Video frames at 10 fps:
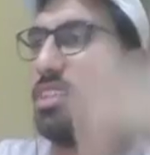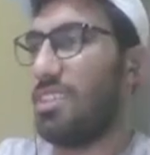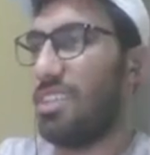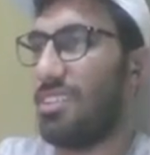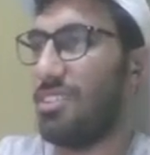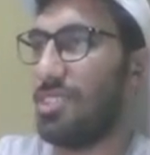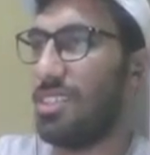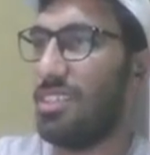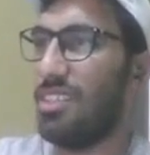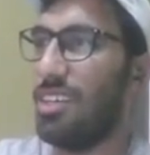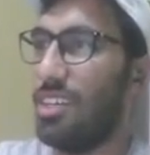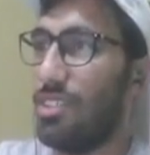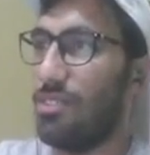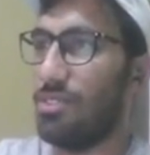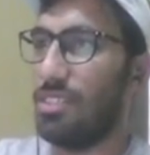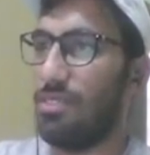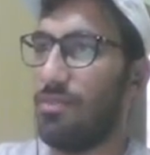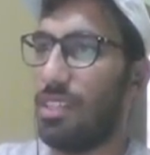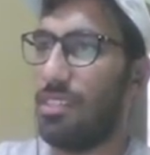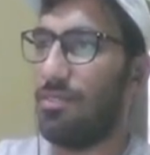like that. Okay. So
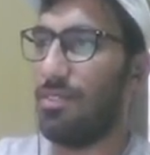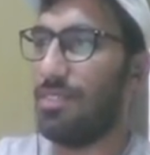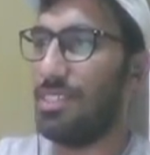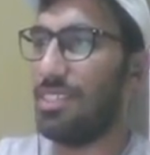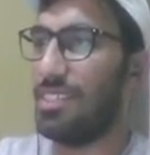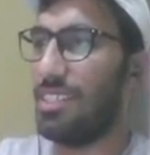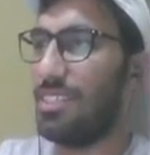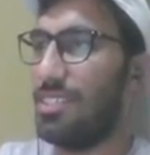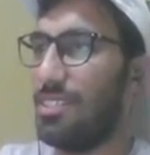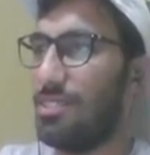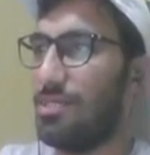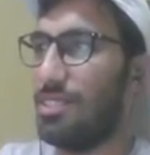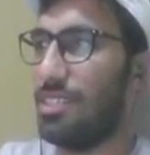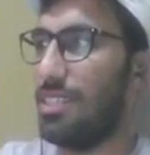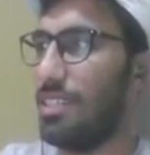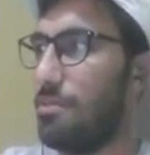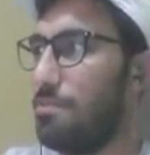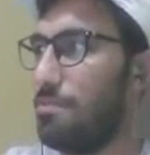wait, we will see that. So see here.